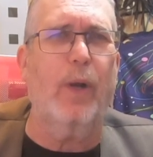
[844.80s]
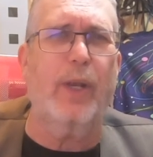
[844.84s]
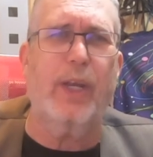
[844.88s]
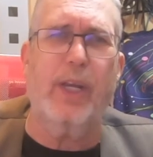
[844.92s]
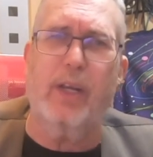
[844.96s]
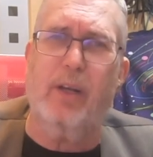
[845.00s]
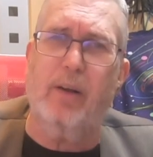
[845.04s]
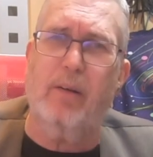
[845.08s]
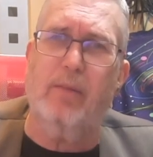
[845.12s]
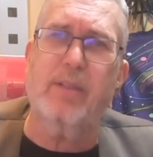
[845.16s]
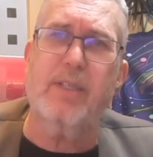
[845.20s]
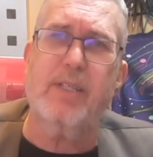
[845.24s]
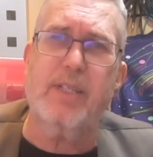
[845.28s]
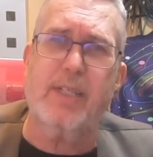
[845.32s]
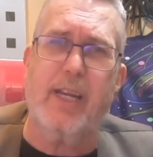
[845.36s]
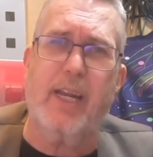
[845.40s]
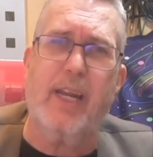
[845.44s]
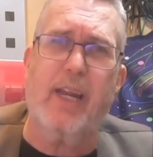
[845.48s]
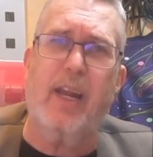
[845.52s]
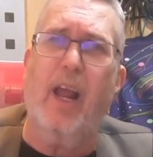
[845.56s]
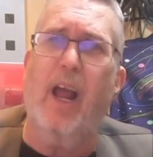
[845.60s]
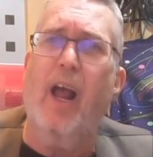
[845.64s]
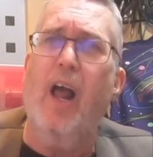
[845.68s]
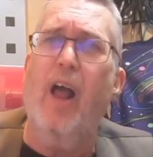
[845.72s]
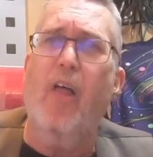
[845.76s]
you go and
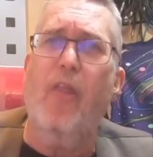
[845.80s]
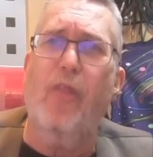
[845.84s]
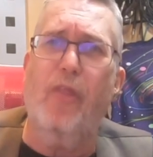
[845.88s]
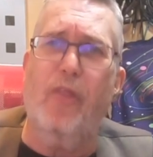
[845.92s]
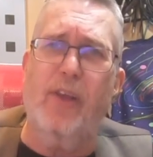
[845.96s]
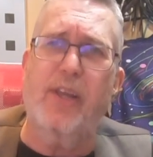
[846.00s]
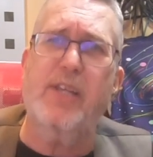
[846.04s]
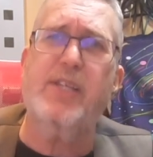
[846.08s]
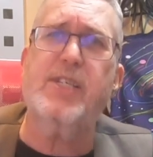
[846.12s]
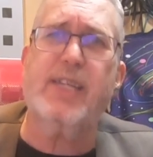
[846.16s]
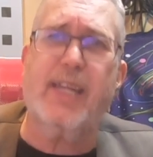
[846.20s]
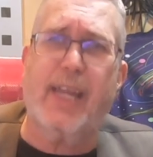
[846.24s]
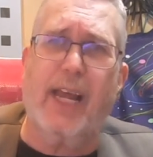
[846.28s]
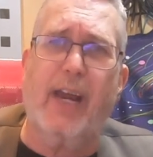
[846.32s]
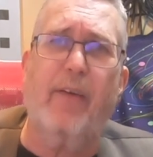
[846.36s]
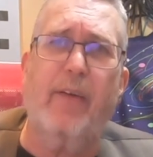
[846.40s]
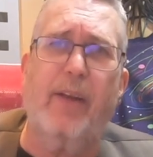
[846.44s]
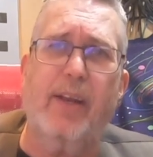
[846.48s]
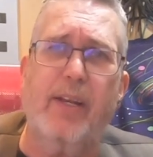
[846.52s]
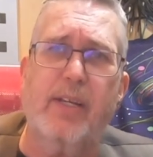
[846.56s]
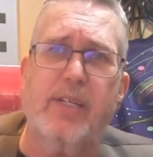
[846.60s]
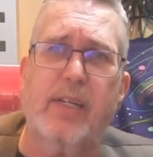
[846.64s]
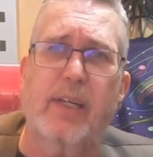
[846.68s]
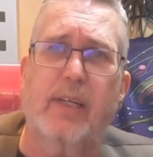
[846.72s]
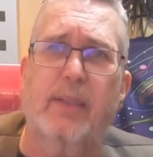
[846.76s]
see this
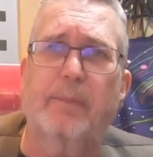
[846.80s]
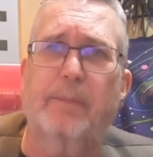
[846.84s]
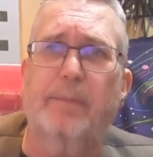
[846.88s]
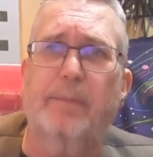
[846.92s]
character.